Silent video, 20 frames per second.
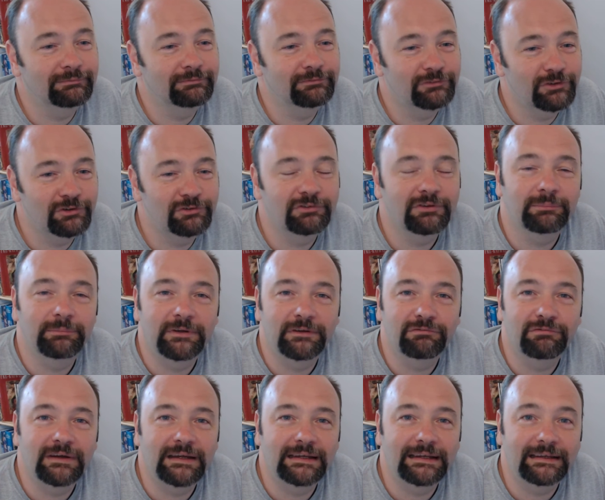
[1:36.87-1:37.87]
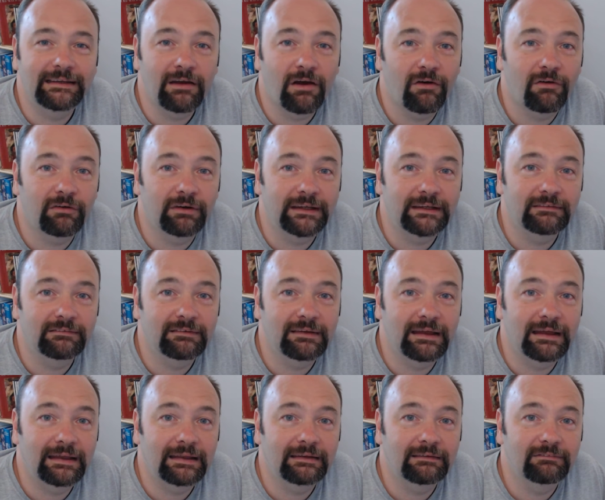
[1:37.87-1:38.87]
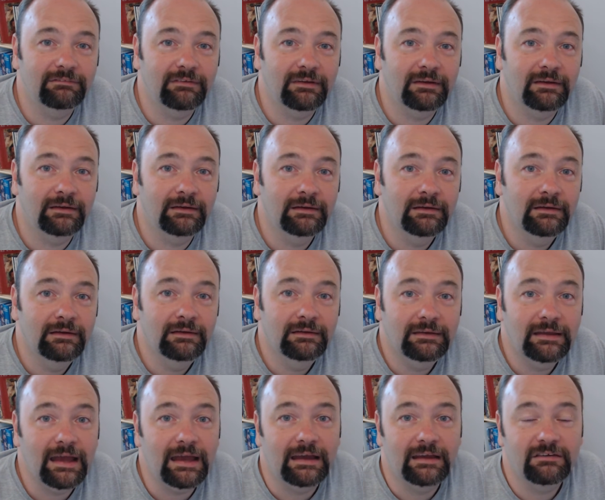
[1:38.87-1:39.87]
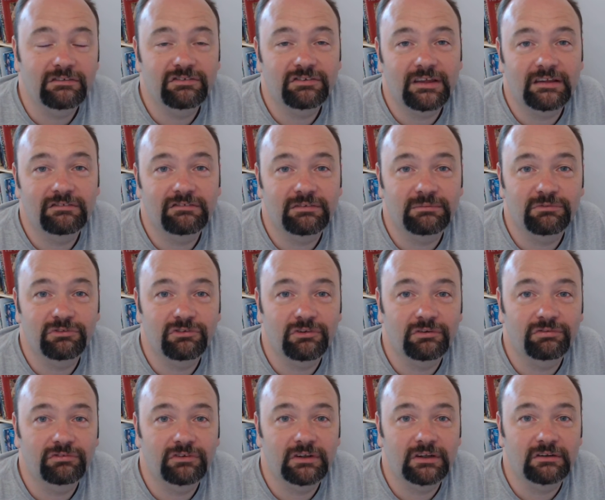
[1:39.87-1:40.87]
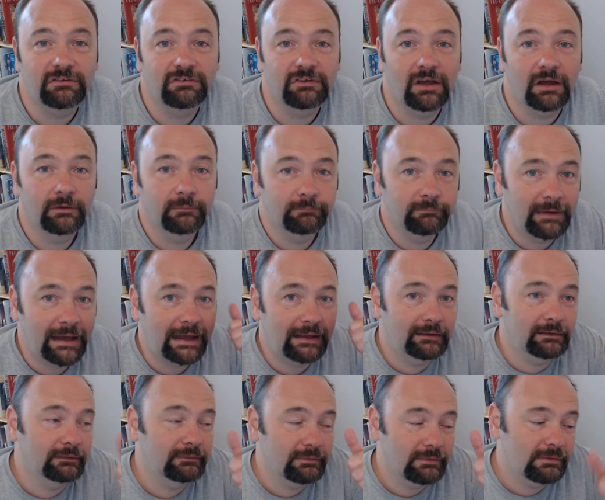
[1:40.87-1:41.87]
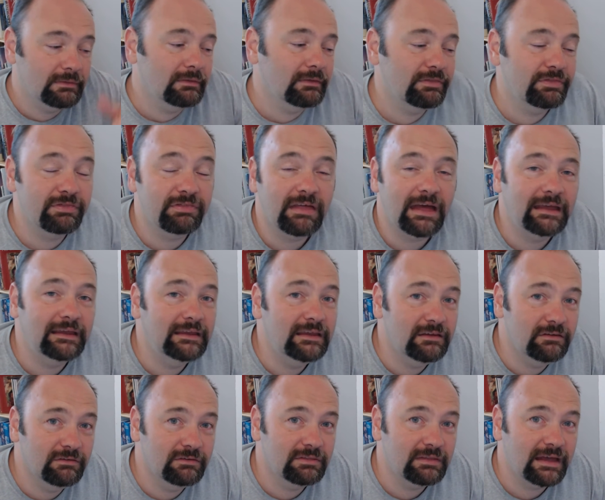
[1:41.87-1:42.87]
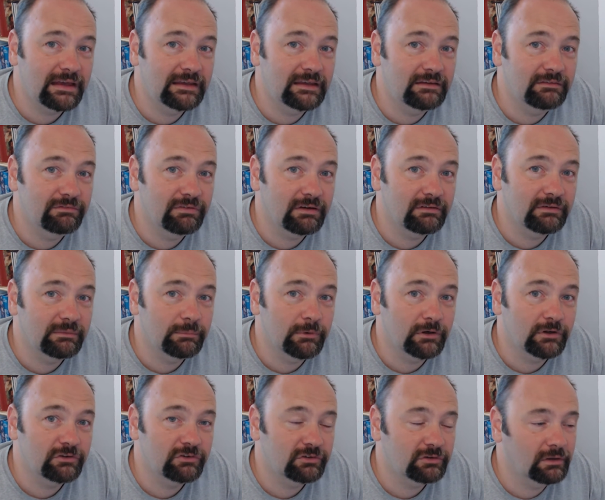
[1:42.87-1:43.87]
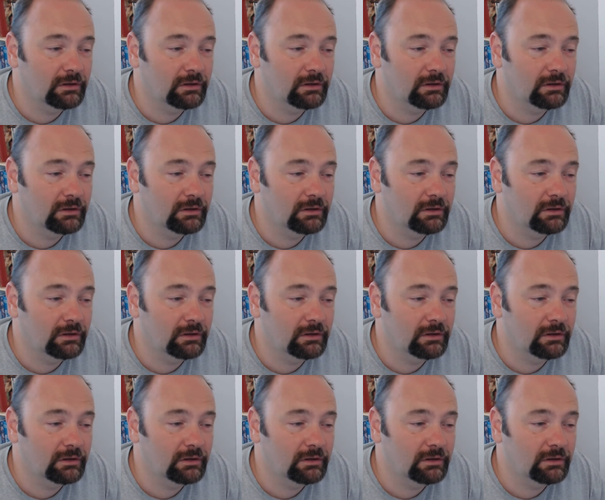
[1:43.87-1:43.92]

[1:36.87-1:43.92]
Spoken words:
do something really kind and send some stuff to you. So Alan, thank you very much.